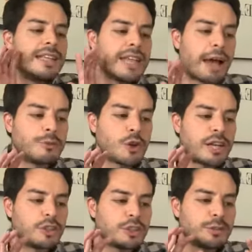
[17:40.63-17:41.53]
I'm
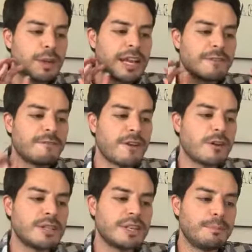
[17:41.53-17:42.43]
trying to explain it
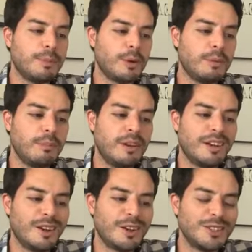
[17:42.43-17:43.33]
very simple,
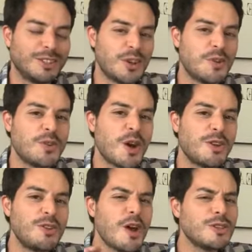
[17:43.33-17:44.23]
so
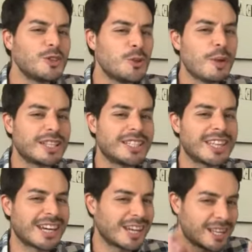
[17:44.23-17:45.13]
not too much
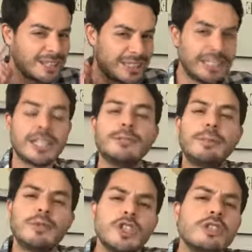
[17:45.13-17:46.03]
technical details,
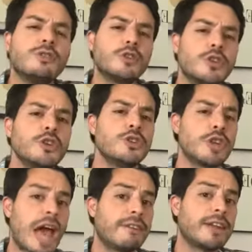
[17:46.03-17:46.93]
but just for you to
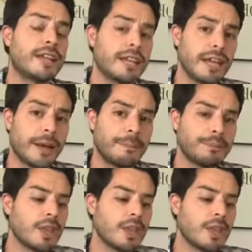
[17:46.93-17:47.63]
have an idea.